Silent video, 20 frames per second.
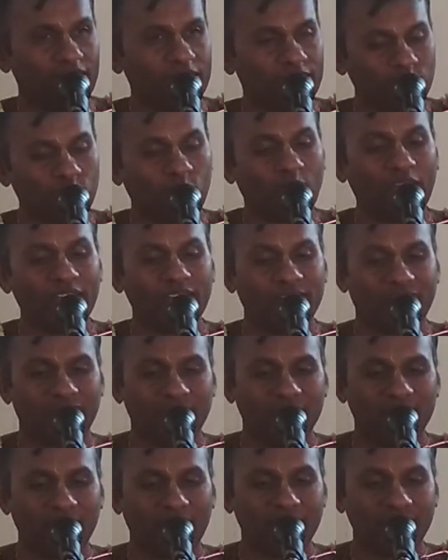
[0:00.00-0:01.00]
his wife,
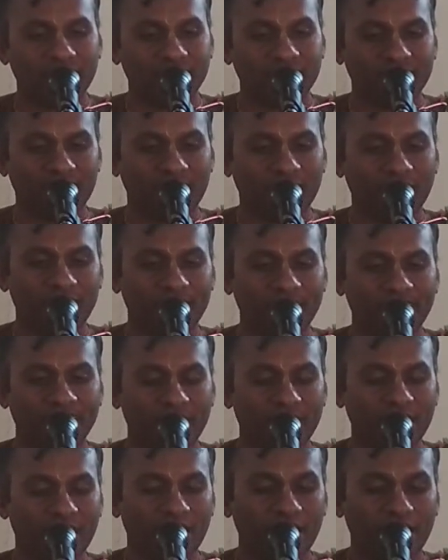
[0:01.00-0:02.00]
that is
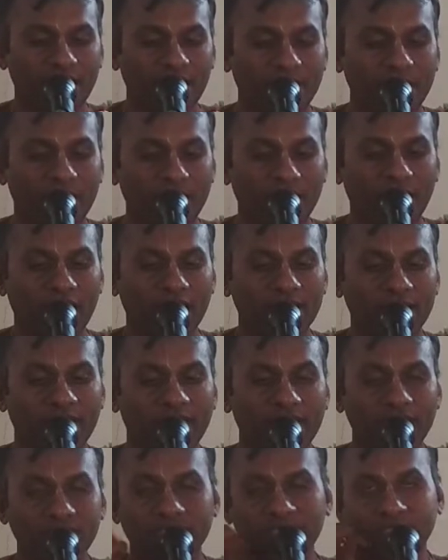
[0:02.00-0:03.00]
Vimala
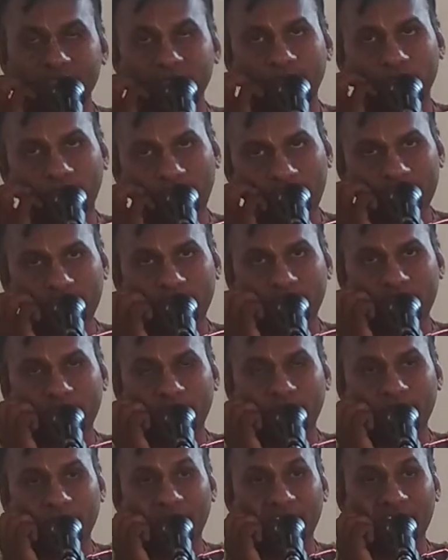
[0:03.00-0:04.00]
Devi's
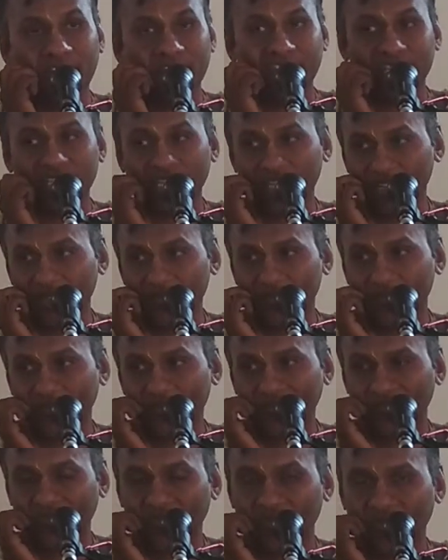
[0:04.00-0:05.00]
mother, Bhagavati,
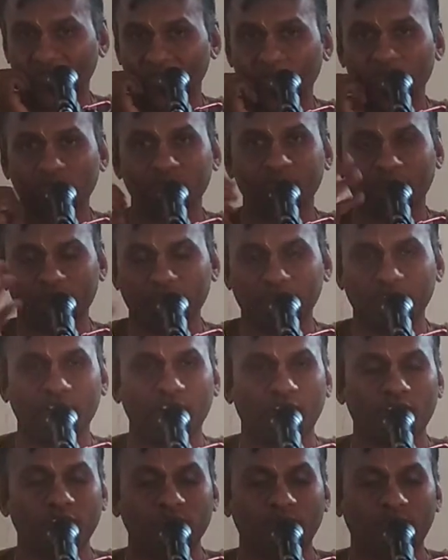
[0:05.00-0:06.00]
who is Bhaktivinoda
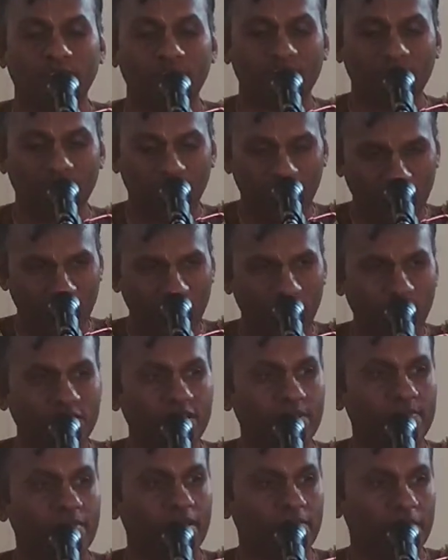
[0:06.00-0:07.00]
Thakur's wife, took
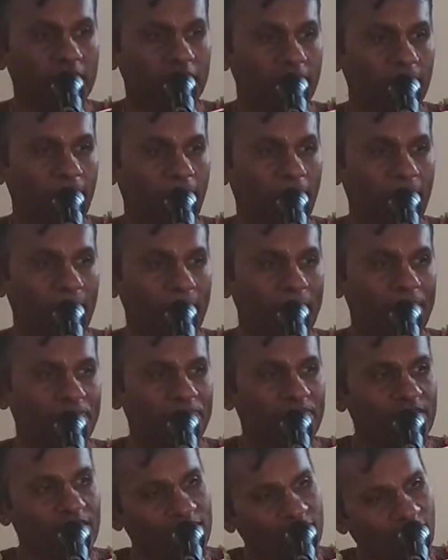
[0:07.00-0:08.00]
the baby
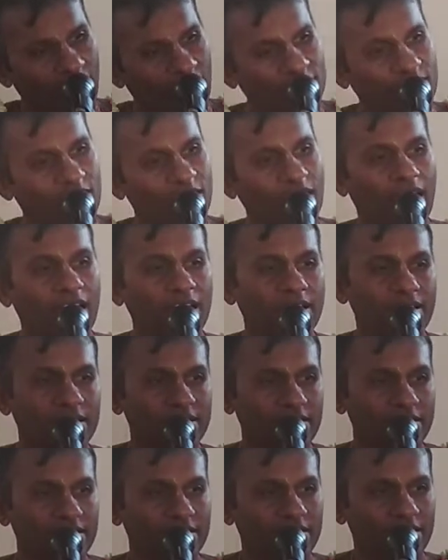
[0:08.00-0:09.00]
on the cart
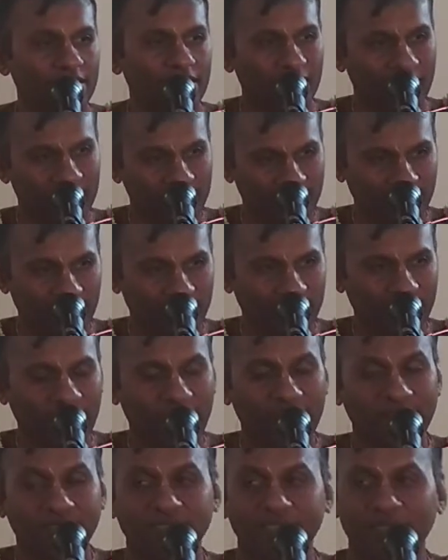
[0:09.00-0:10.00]
and
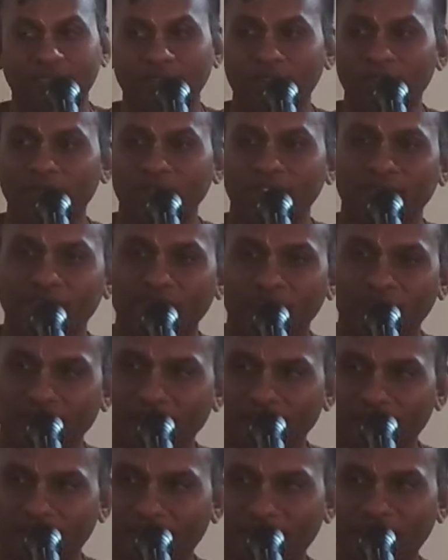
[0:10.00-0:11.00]
placed the baby in front
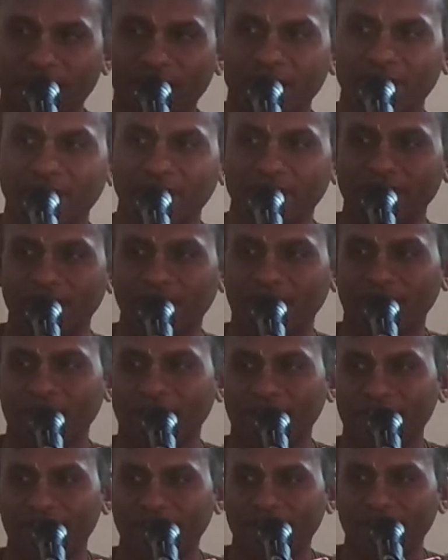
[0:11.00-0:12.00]
of
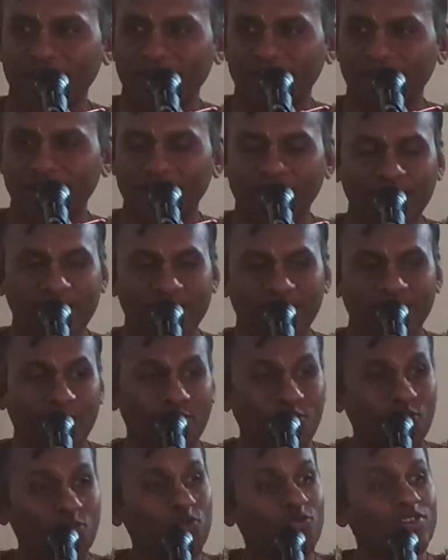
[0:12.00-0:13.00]
Jagannath Ji. So
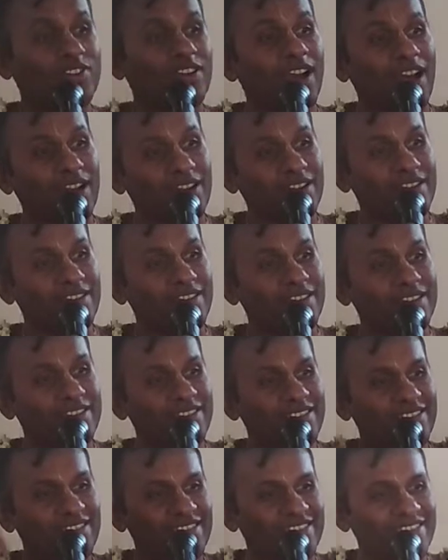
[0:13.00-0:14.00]
huge
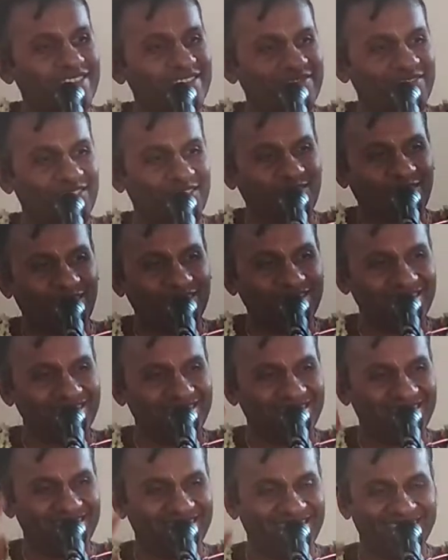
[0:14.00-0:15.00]
garland fell
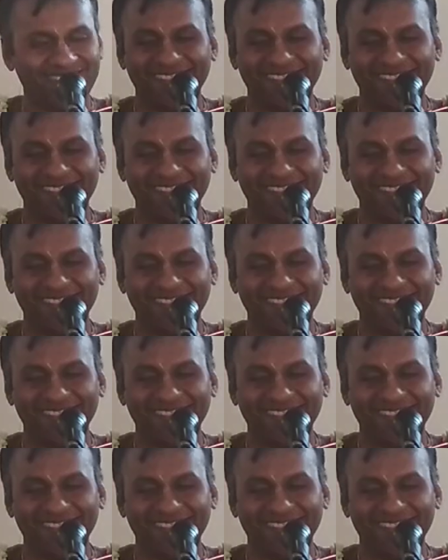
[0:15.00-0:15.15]
on